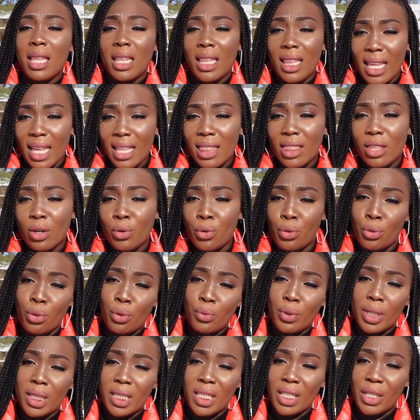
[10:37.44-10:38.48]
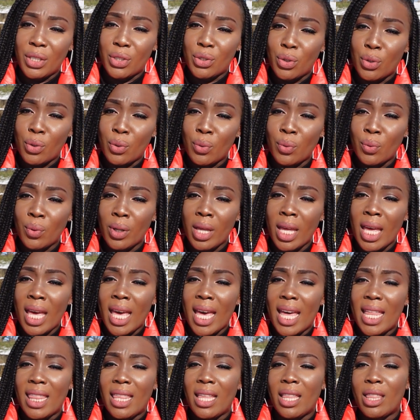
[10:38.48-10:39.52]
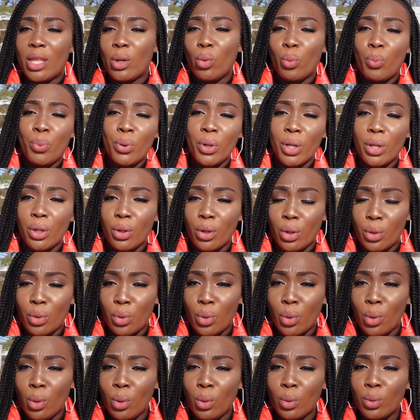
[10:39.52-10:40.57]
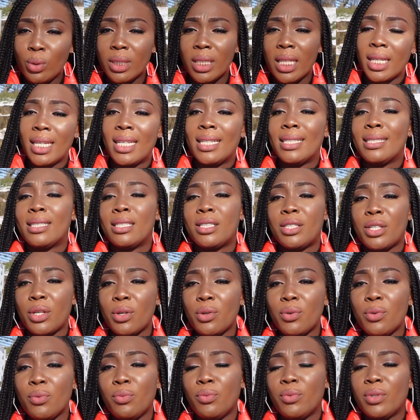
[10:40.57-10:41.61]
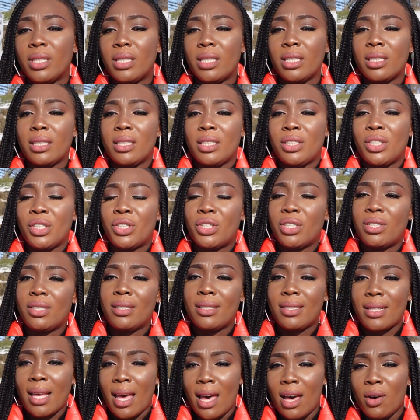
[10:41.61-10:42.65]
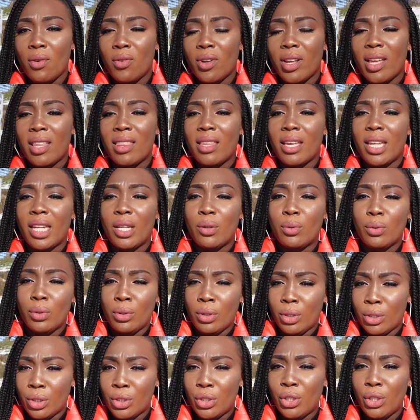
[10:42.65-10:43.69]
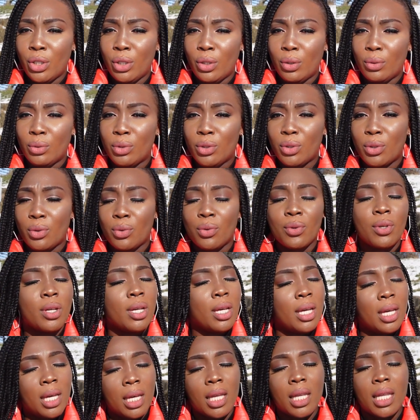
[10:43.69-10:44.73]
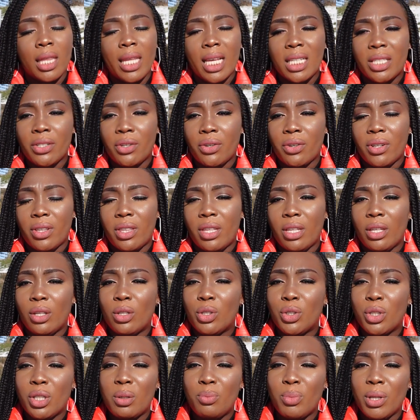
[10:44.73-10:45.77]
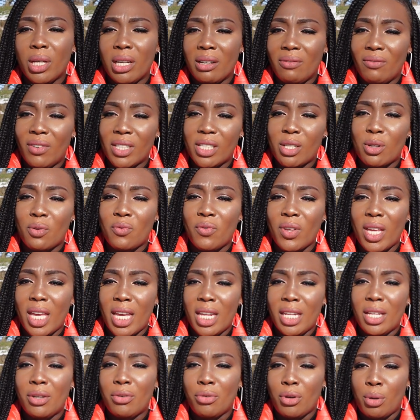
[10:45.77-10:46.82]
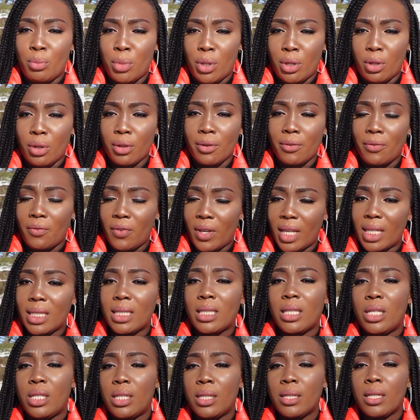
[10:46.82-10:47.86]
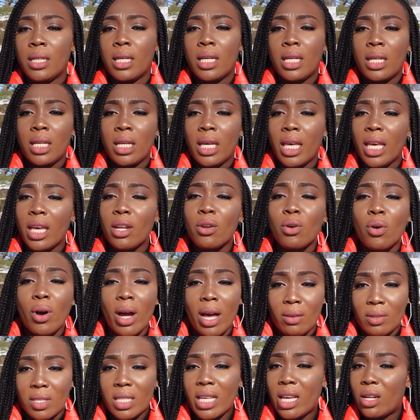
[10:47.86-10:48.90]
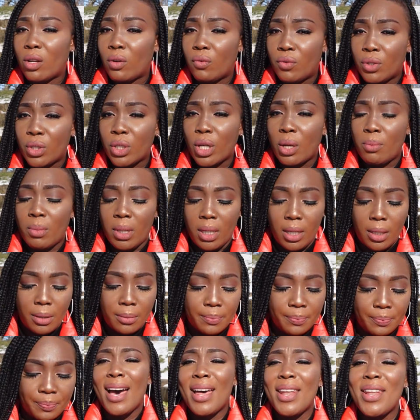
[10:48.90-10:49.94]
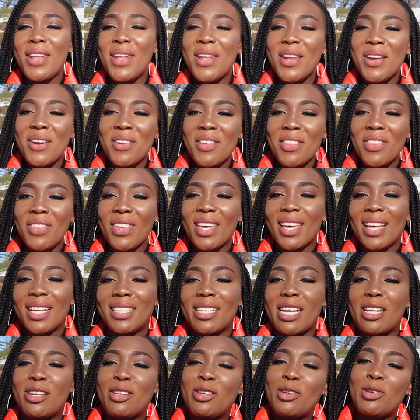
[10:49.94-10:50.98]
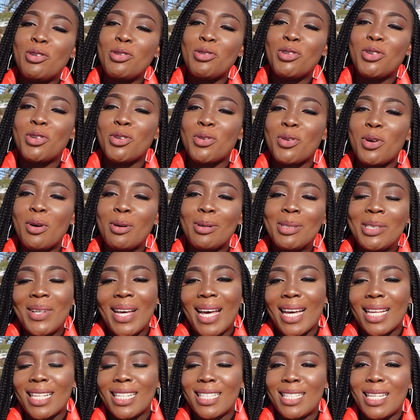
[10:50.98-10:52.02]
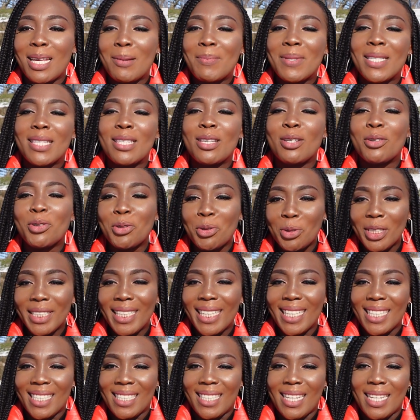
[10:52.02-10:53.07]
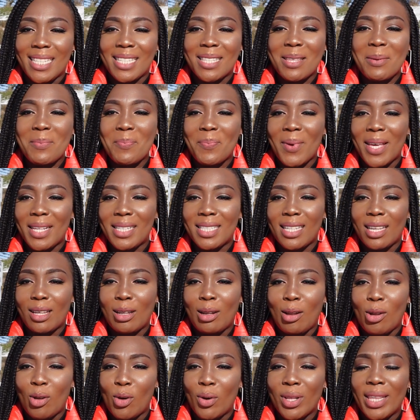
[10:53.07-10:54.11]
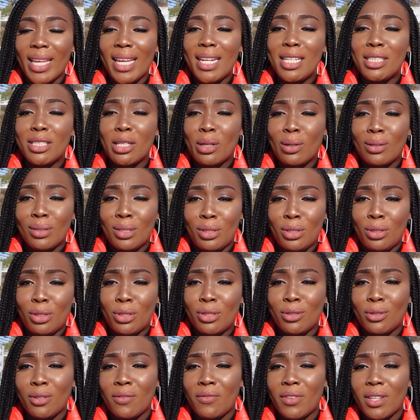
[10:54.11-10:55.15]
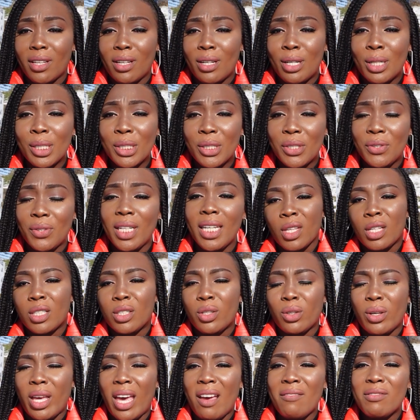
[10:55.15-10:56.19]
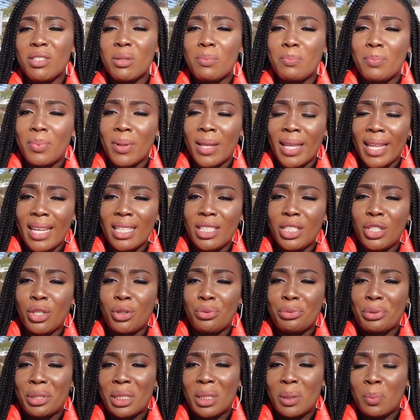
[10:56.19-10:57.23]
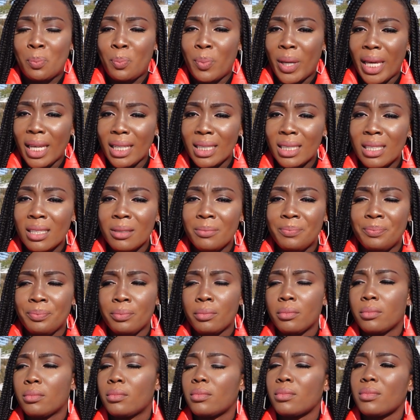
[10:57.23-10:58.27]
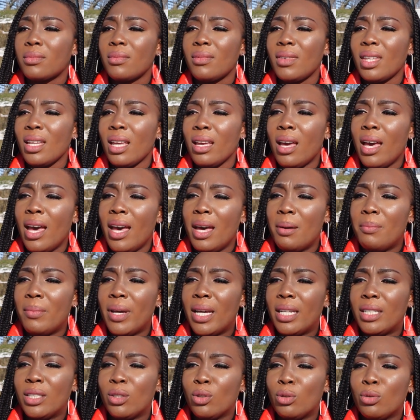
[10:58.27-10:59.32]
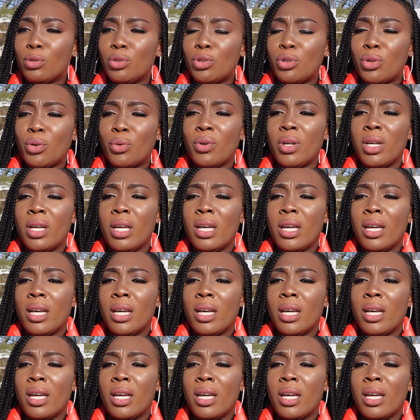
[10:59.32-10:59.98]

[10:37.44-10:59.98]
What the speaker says: let the authorities know, and then they will put it on hold till the decision is out, and then they will continue. So that's another thing. You shouldn't be convicted of any criminal offense in or outside of Germany. Another thing is that you should also accept the Grundgesetz, the basic law. That is the constitution of the country. So you have to pledge your respect, and also